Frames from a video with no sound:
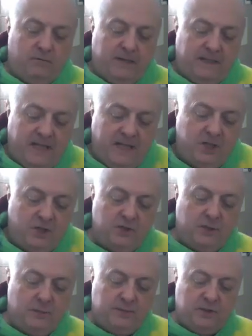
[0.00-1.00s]

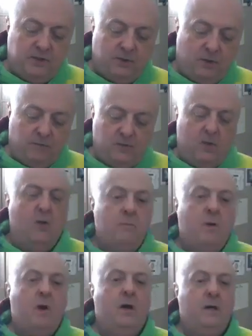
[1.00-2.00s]
relationships that serves all
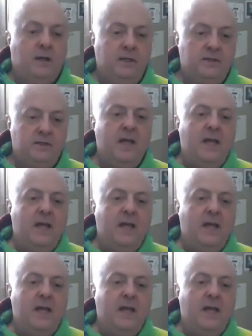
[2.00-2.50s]
parties